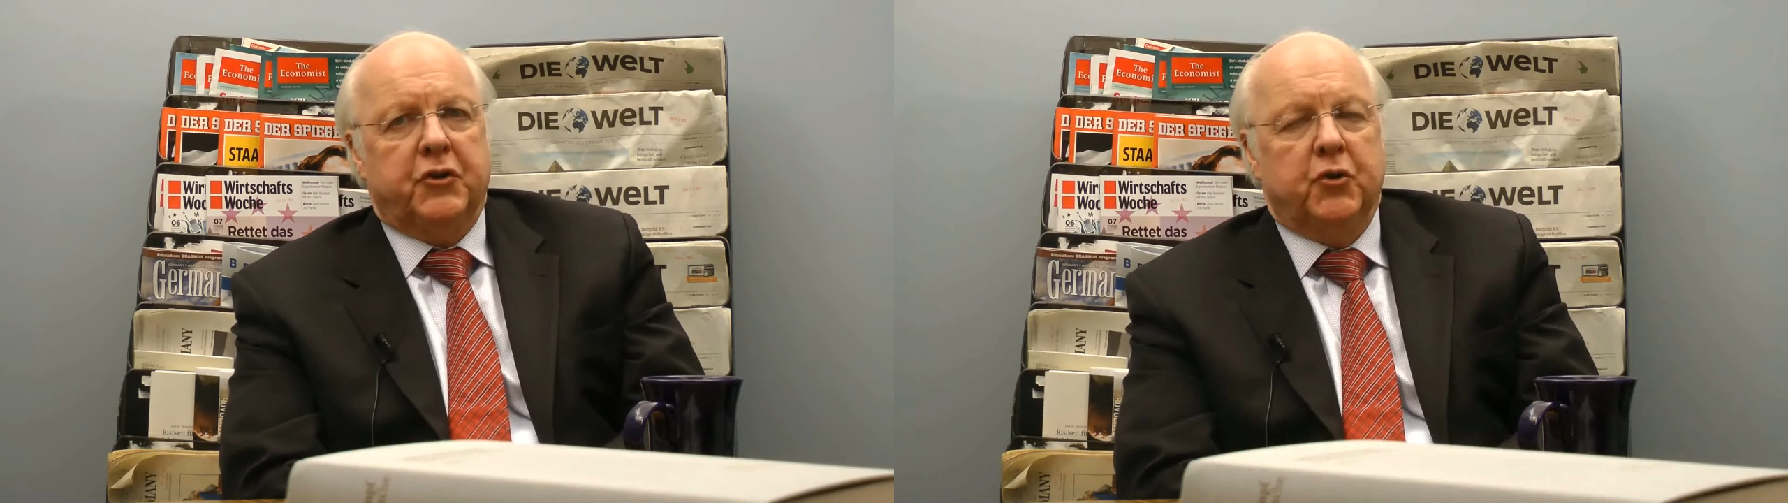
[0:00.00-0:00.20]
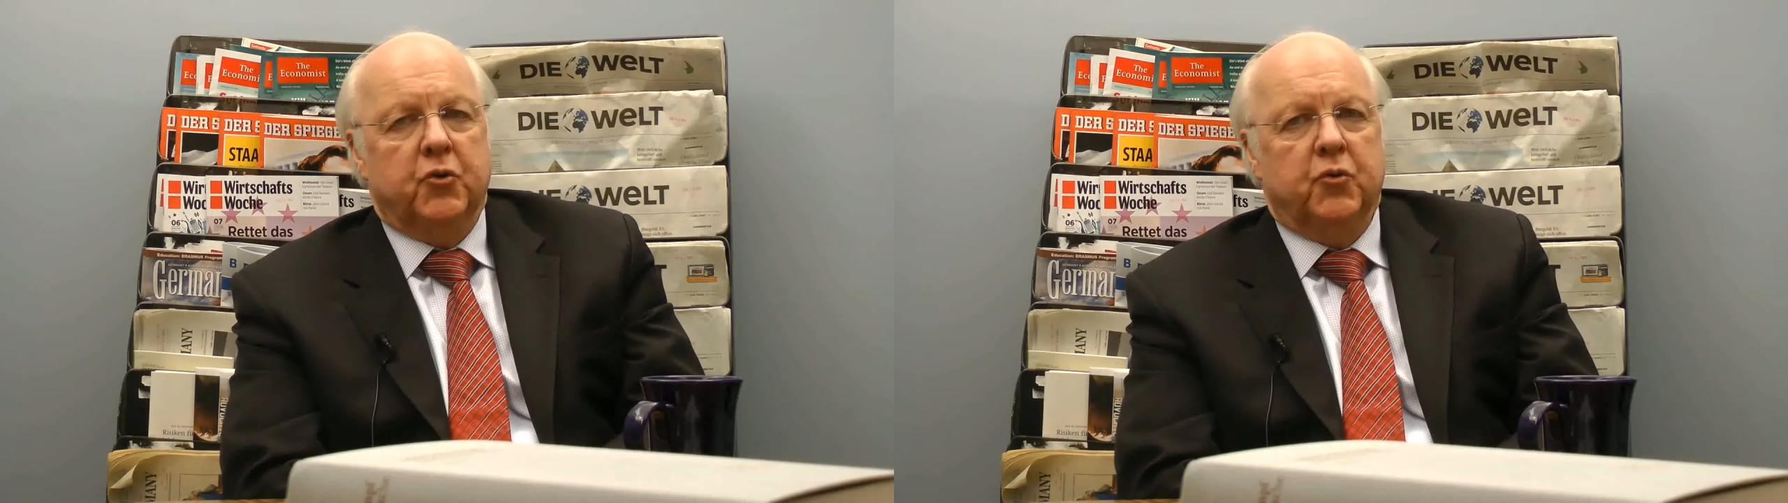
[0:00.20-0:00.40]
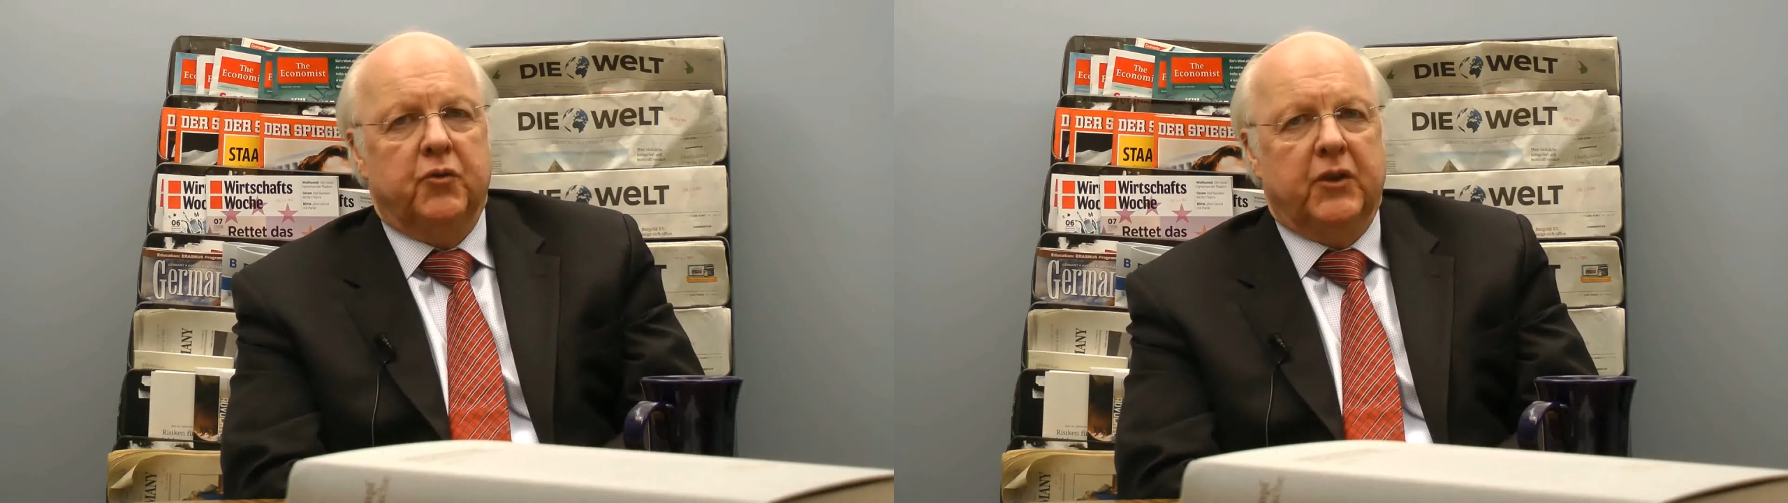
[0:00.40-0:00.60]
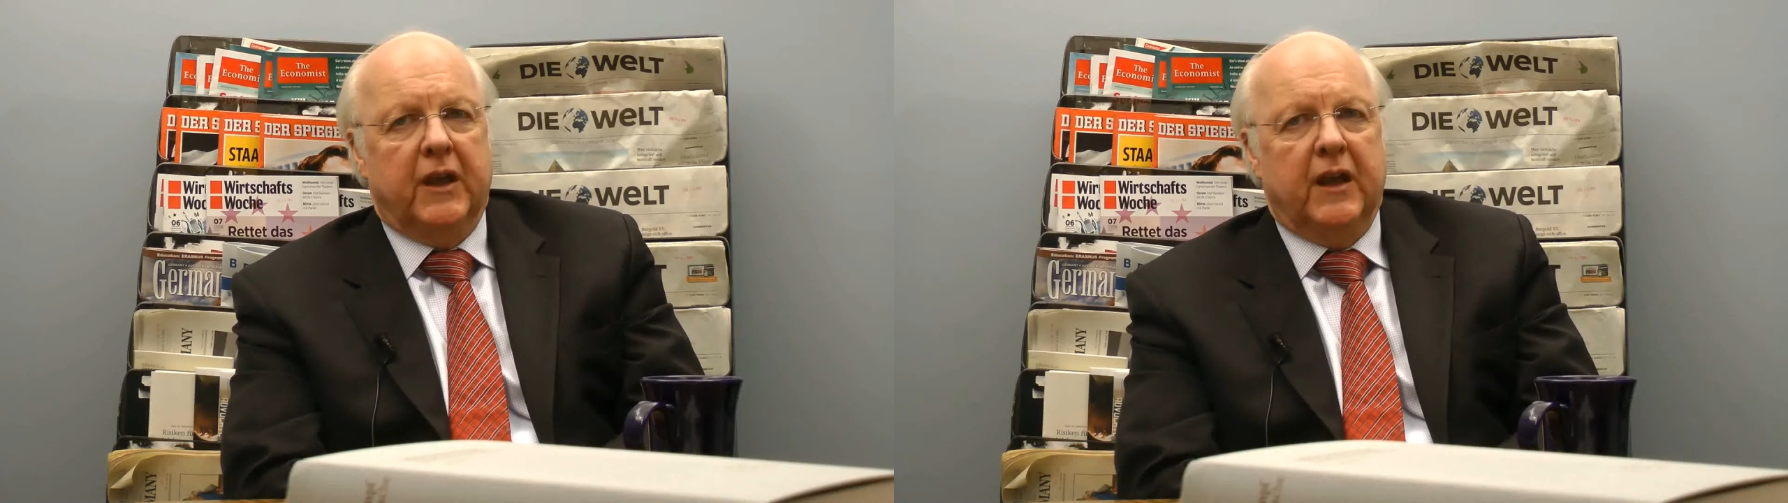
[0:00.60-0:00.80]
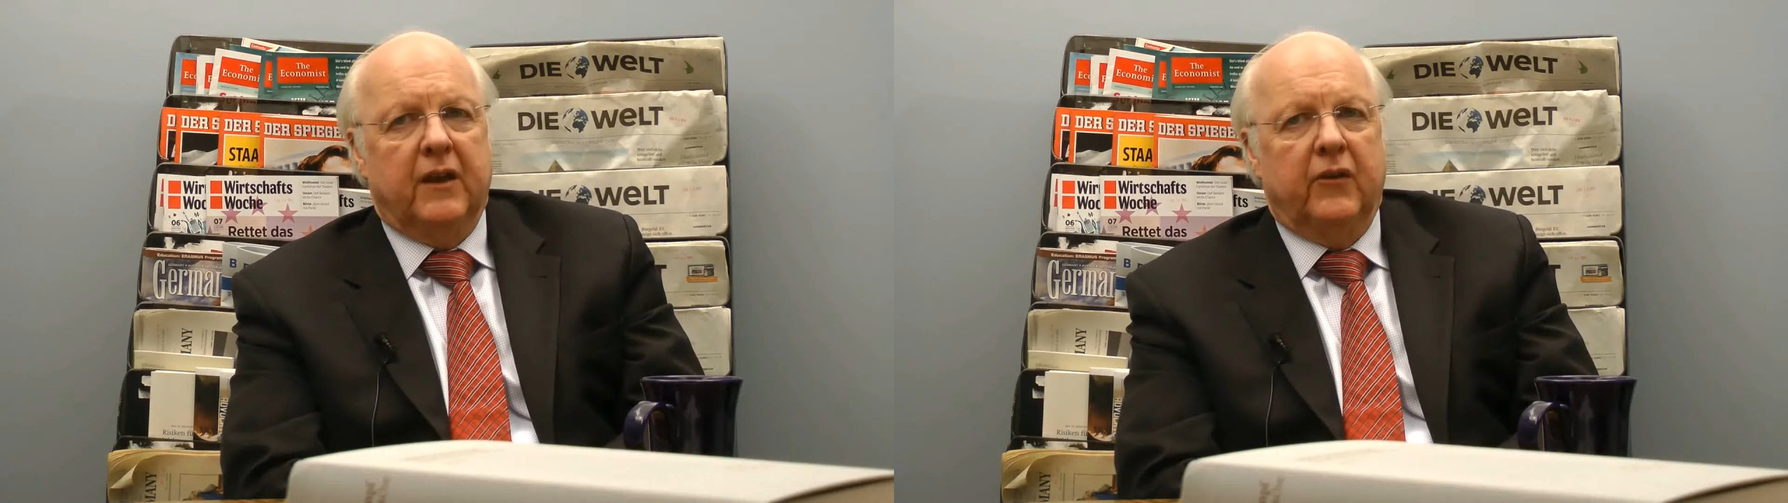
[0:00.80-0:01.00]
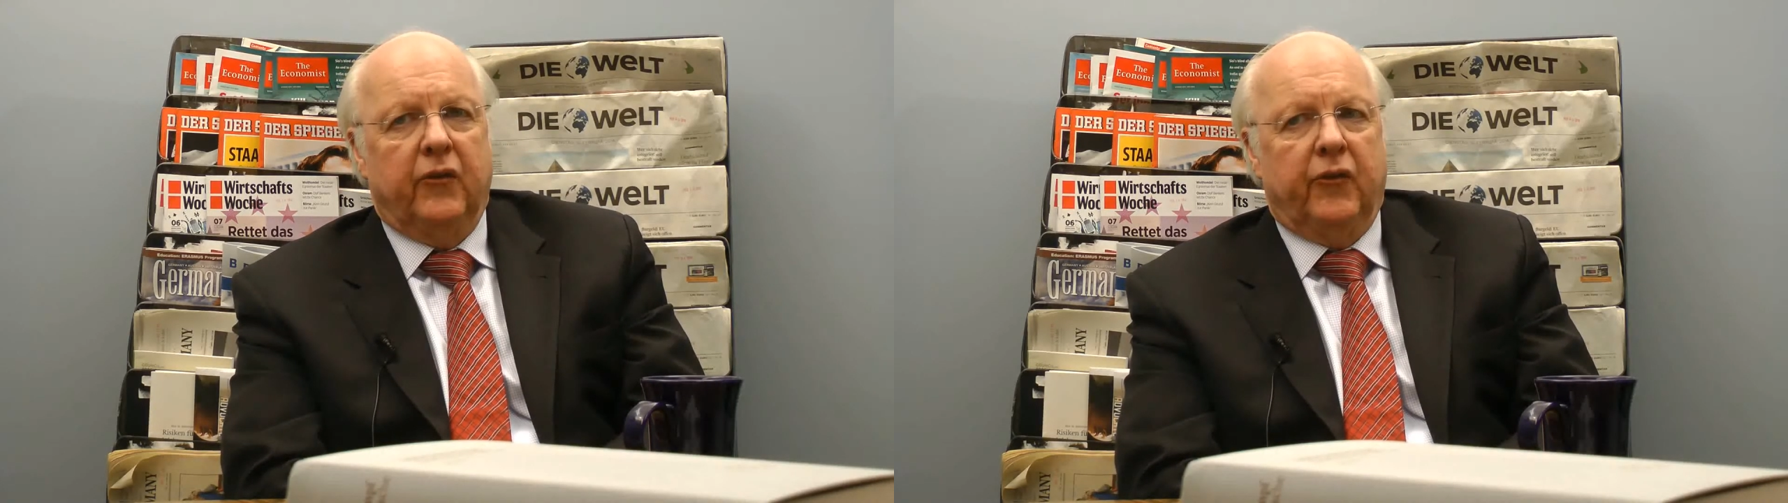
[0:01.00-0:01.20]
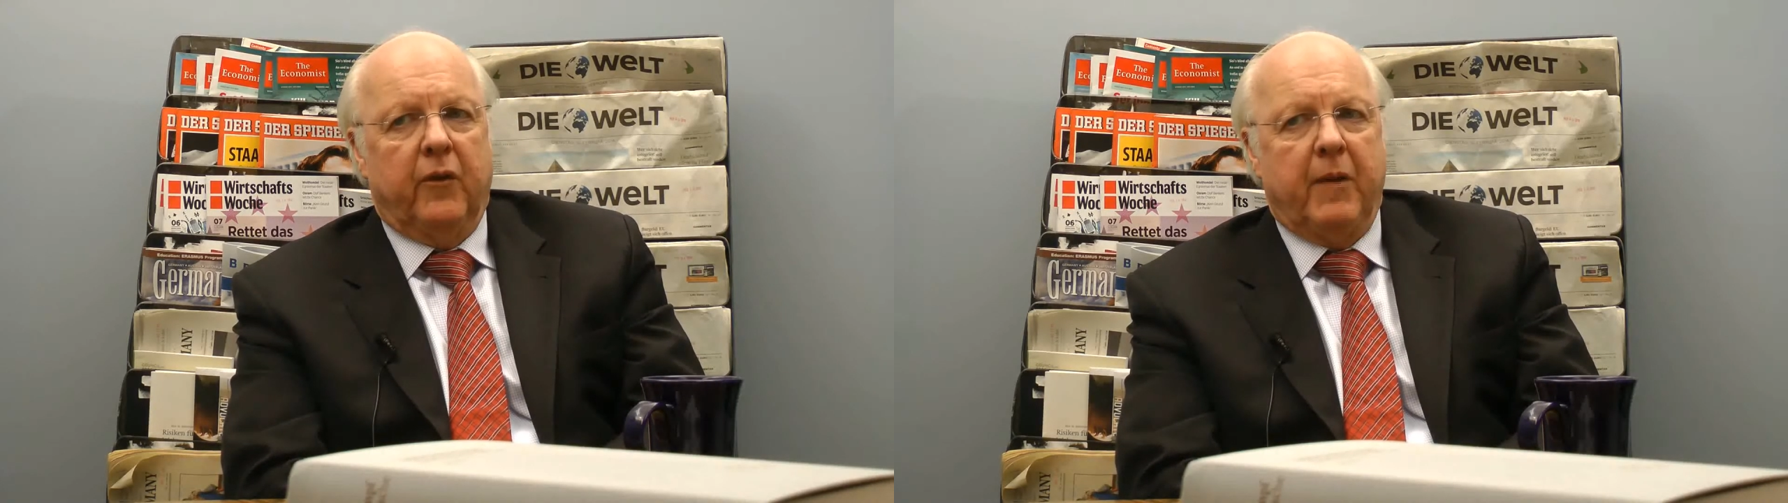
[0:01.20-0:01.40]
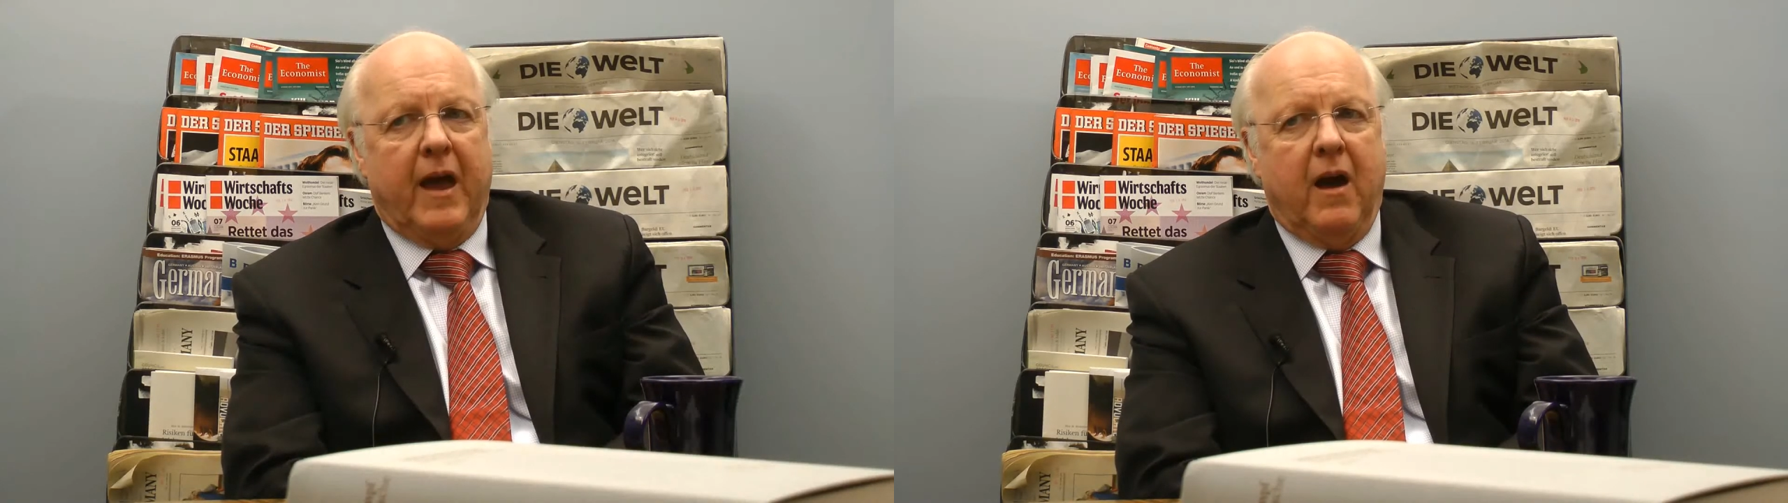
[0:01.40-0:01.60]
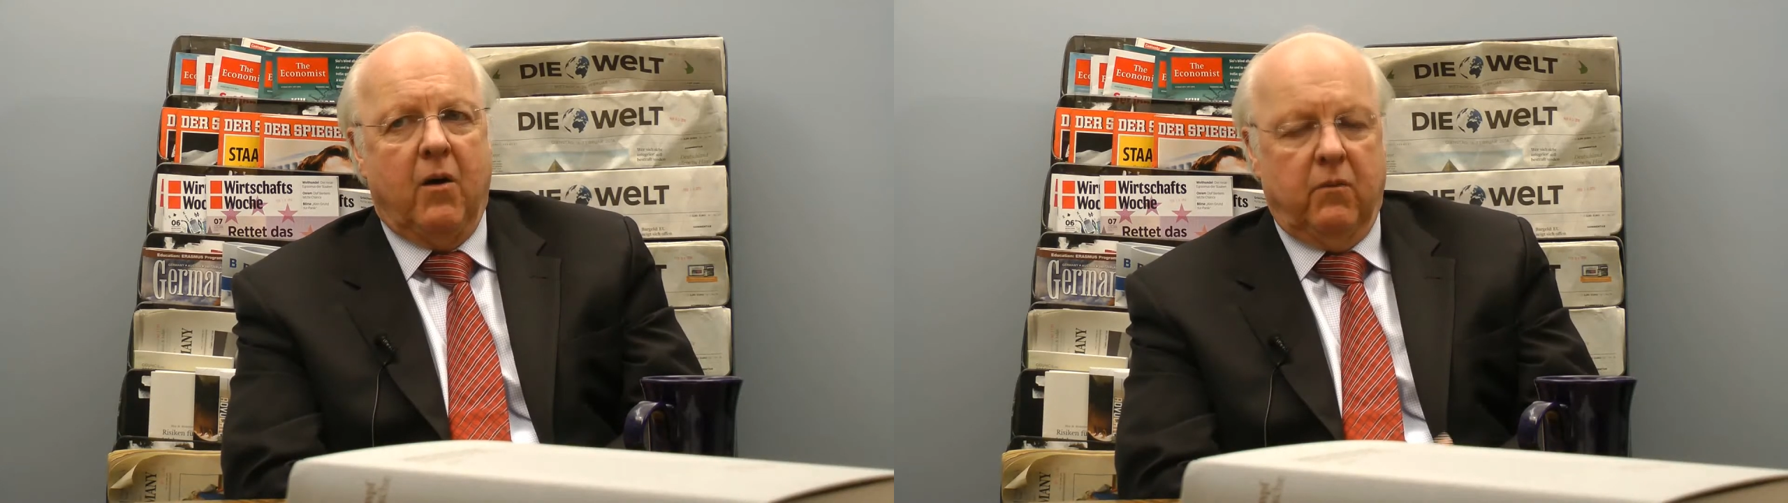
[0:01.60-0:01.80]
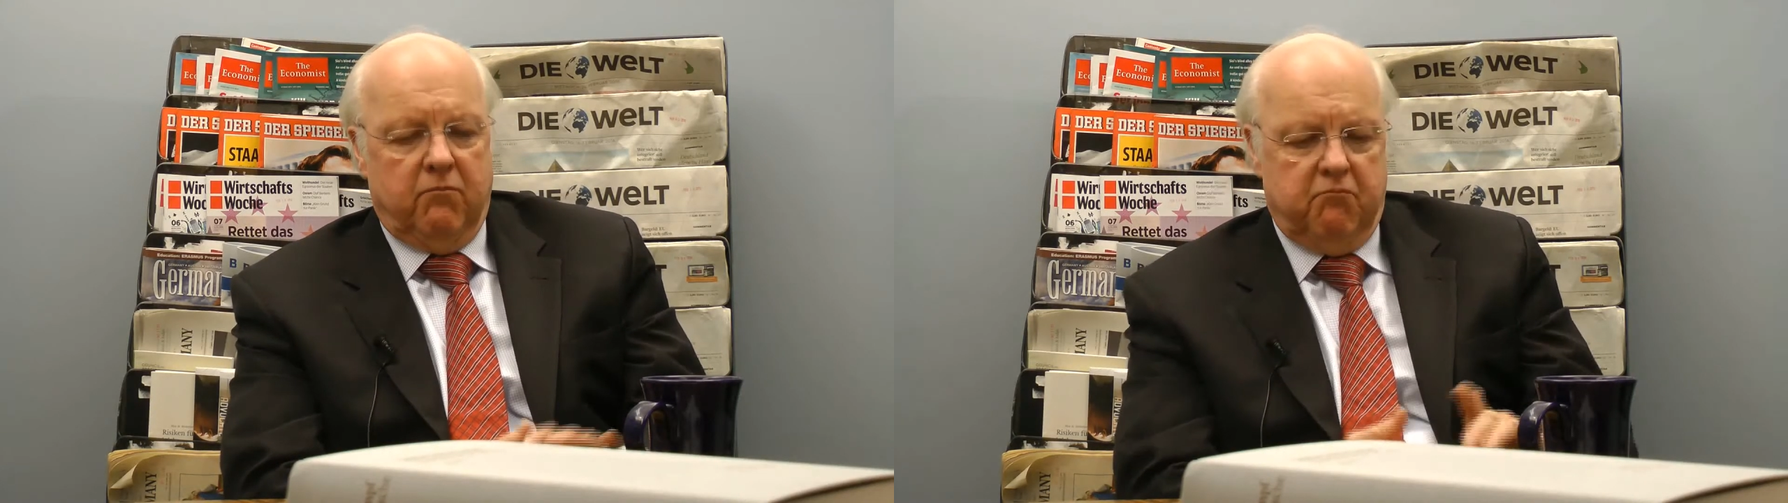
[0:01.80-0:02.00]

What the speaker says: to things about